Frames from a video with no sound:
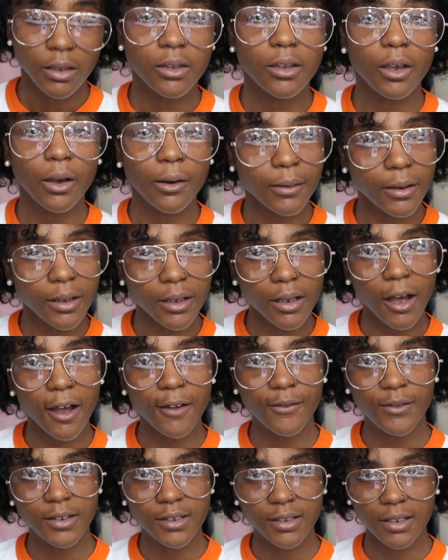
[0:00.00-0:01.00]
Yoni
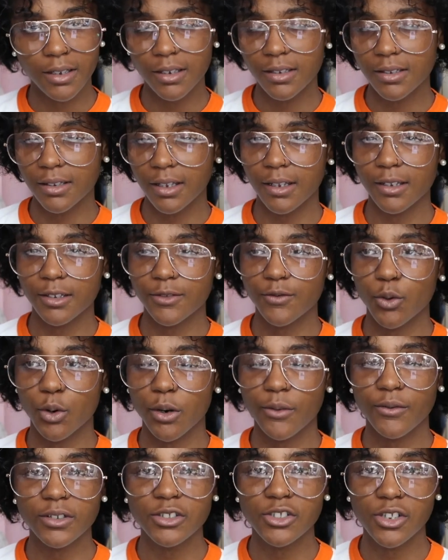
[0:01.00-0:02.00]
obviously stands
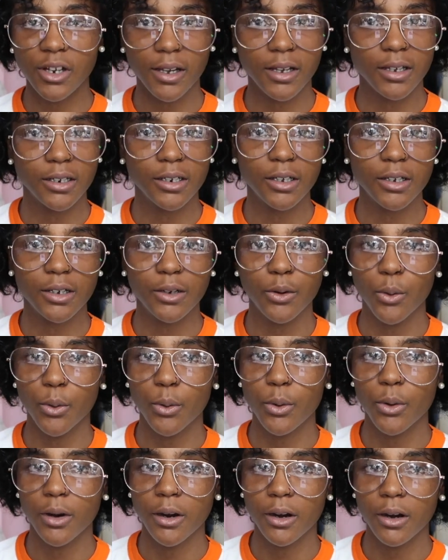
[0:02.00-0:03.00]
for vagina
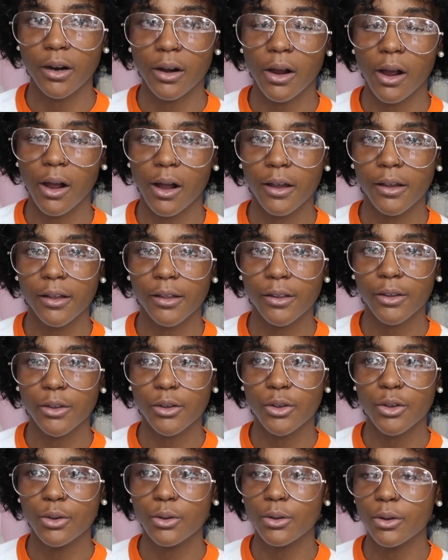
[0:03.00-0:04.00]
or
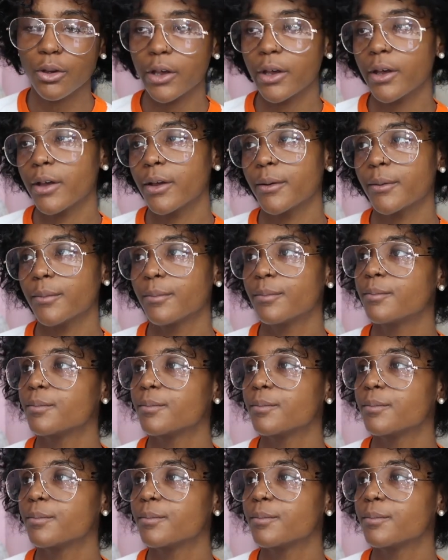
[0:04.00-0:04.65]
you, uh,